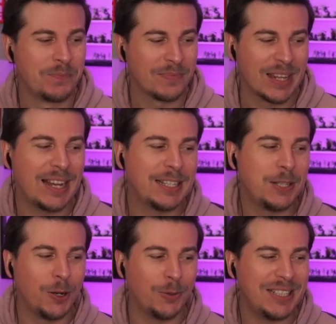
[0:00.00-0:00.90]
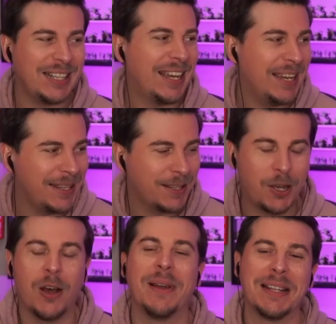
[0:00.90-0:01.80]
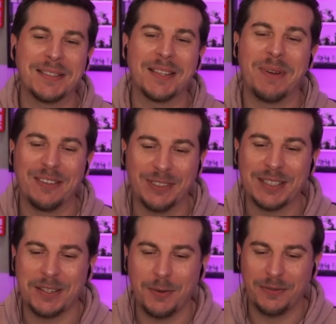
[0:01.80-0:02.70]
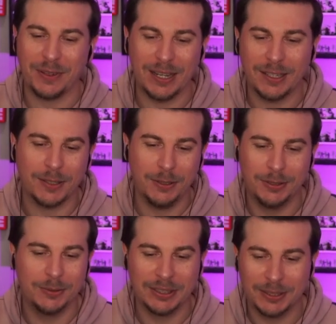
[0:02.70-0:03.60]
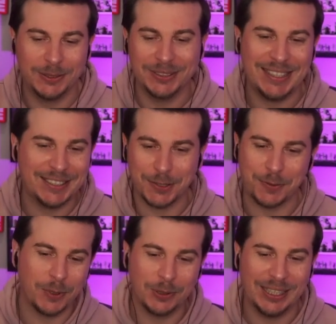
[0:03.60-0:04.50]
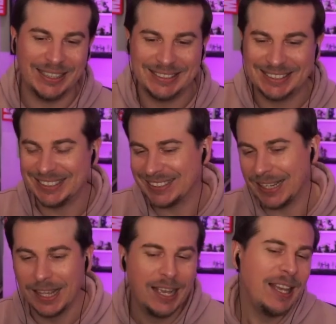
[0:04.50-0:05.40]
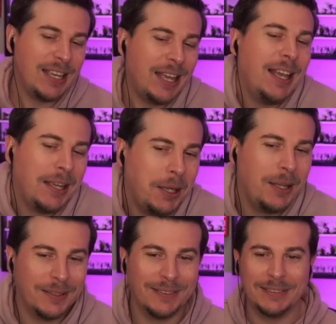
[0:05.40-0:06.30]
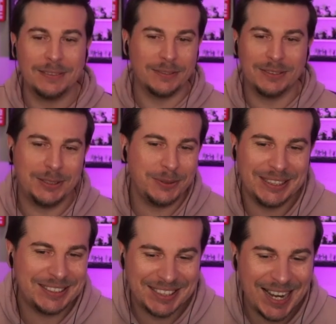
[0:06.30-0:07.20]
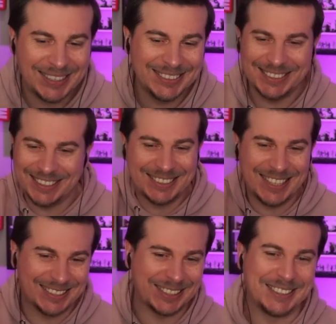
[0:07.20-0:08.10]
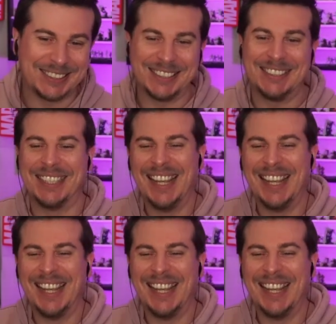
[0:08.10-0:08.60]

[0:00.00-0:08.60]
I can already hear the comments on my video of like, oh, well, the whole deck's just roll heads. It's like, yeah, to an extent, as there's the concede.